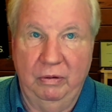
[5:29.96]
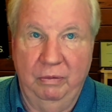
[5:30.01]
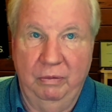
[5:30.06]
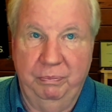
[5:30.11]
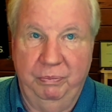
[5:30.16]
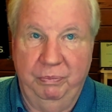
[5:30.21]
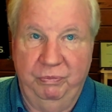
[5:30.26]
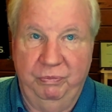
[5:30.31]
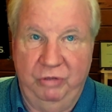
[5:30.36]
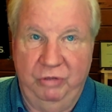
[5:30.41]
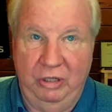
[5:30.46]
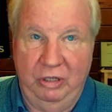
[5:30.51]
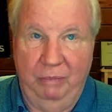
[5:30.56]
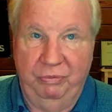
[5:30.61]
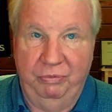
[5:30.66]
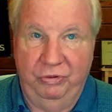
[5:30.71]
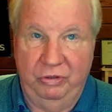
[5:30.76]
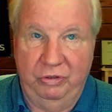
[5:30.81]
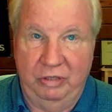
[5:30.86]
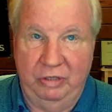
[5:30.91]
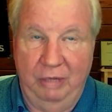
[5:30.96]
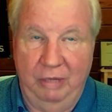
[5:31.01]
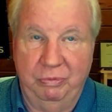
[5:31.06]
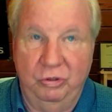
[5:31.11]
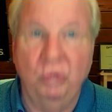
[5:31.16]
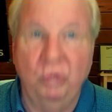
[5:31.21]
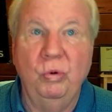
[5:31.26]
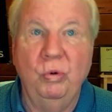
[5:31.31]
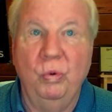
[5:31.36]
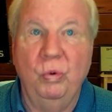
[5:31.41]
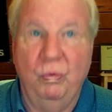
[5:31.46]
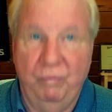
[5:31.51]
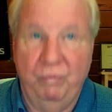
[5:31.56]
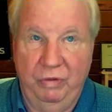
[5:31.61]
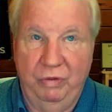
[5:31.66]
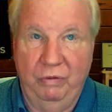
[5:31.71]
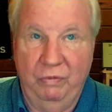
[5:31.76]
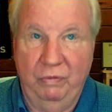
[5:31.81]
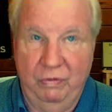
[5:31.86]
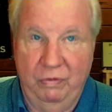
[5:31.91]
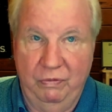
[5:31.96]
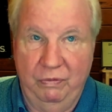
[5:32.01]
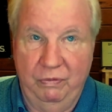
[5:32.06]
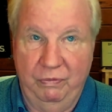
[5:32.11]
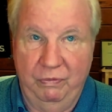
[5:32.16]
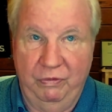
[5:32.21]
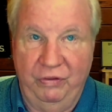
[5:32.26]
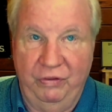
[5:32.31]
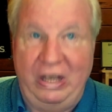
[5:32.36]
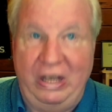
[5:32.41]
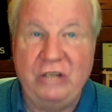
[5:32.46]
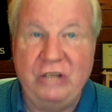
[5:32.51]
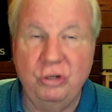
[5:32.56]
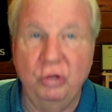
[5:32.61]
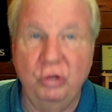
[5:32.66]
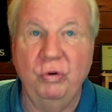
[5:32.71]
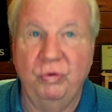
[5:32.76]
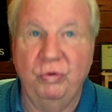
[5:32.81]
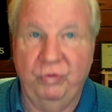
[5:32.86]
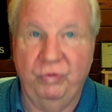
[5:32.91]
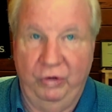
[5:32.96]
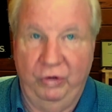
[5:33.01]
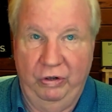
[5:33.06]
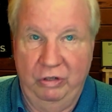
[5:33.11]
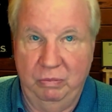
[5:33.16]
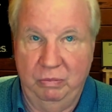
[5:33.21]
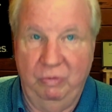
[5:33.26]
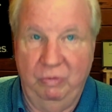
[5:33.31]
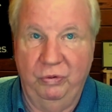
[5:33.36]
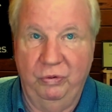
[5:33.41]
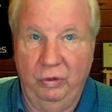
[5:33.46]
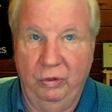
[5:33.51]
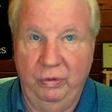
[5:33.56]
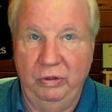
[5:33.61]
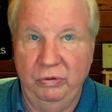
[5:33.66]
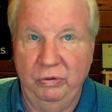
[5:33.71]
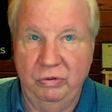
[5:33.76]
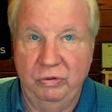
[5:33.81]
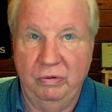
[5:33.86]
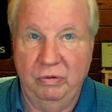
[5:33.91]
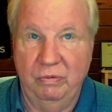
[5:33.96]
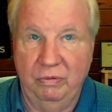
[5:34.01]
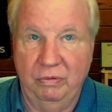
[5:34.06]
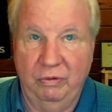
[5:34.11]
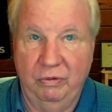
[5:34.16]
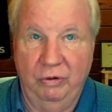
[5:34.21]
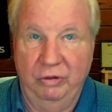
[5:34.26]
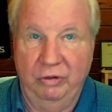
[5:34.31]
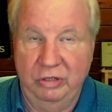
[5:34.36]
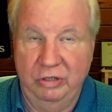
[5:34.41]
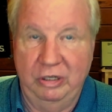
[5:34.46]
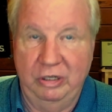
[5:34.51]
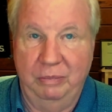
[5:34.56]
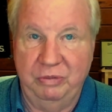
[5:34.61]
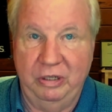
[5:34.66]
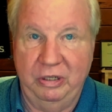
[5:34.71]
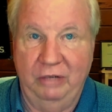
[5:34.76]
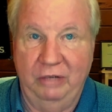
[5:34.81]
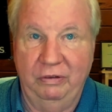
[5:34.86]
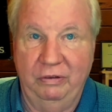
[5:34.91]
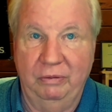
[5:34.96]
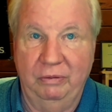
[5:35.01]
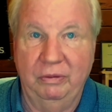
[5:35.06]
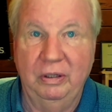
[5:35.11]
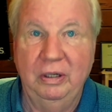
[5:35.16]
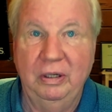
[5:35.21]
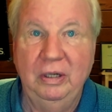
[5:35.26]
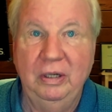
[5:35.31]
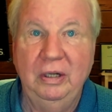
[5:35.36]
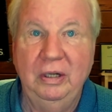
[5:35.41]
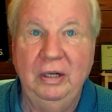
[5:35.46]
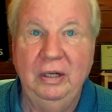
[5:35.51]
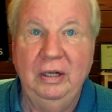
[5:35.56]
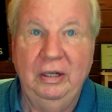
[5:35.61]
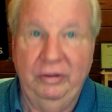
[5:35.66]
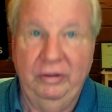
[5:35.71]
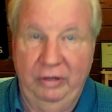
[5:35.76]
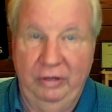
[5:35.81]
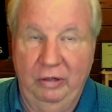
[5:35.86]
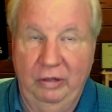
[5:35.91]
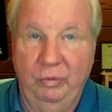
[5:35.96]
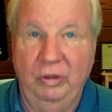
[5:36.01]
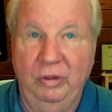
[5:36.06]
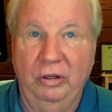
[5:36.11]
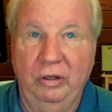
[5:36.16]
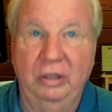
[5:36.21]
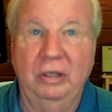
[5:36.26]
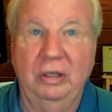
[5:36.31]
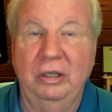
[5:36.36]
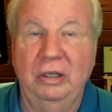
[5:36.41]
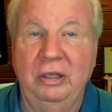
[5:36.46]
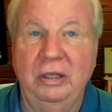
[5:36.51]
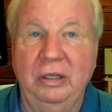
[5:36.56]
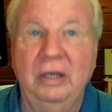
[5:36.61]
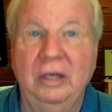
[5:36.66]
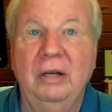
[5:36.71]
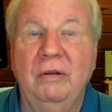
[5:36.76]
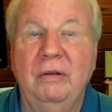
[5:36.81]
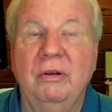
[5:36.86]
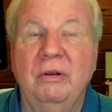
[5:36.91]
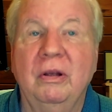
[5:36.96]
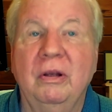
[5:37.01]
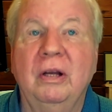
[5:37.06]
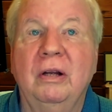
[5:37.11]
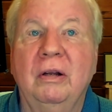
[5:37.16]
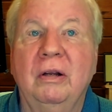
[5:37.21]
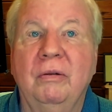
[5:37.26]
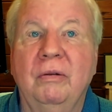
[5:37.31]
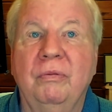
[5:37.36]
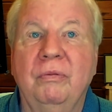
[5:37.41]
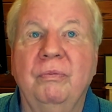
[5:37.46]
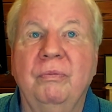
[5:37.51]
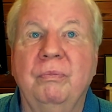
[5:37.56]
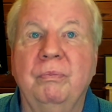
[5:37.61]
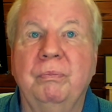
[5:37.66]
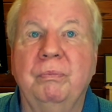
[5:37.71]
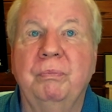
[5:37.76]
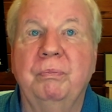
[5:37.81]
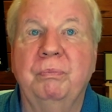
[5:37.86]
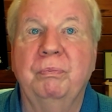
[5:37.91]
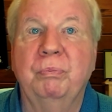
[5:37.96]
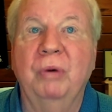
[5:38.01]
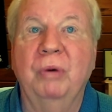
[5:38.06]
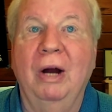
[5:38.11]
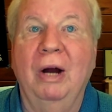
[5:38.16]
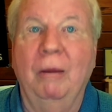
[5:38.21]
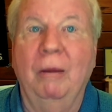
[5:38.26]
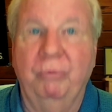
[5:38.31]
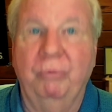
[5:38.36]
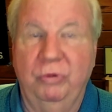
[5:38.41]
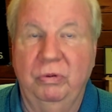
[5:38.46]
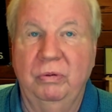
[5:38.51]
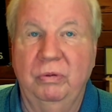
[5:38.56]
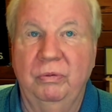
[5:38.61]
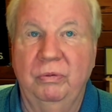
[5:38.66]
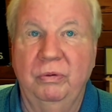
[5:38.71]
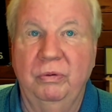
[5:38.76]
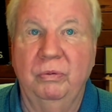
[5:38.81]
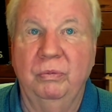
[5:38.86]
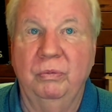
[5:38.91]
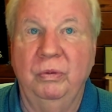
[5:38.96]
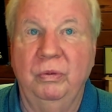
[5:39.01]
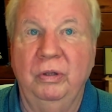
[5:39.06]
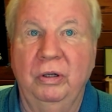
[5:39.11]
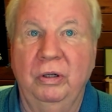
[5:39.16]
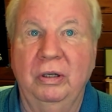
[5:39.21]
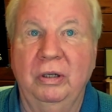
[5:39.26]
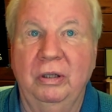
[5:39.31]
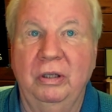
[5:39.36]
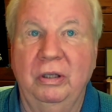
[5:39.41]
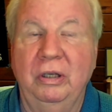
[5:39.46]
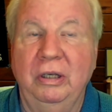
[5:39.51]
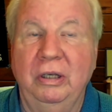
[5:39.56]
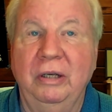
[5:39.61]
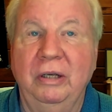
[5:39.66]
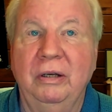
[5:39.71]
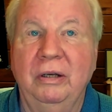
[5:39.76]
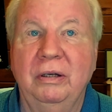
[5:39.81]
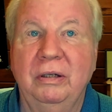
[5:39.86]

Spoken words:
step 2, phase 2 first before we go to step 7. We look at the prompt, we look at the